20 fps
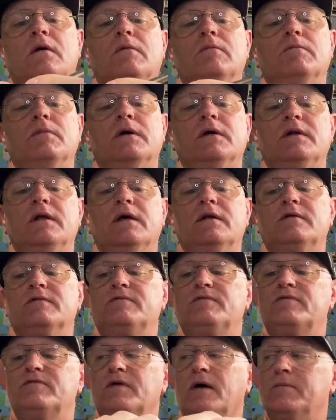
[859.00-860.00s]
But
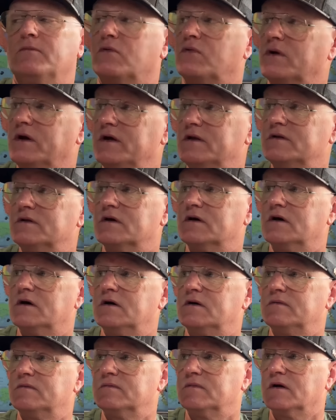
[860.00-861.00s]
I'm gonna get
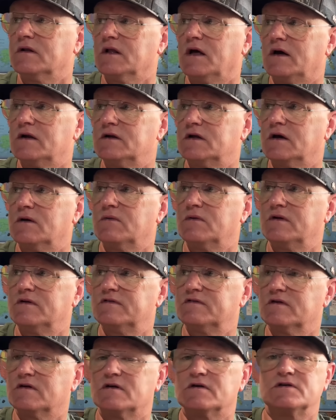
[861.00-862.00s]
a lot done with
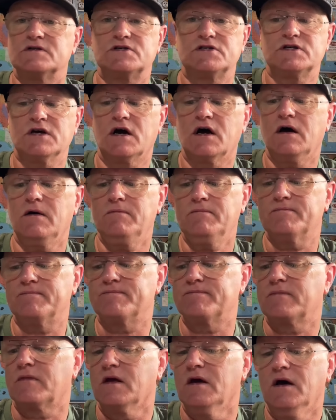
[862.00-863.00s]
this shop, and